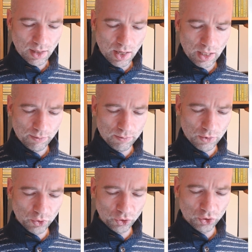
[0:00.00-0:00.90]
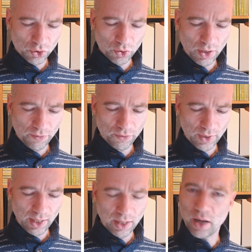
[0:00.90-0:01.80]
I'm not sure if
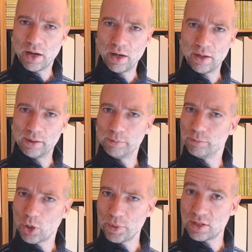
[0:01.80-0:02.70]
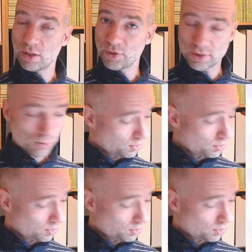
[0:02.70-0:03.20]
they are omitted for some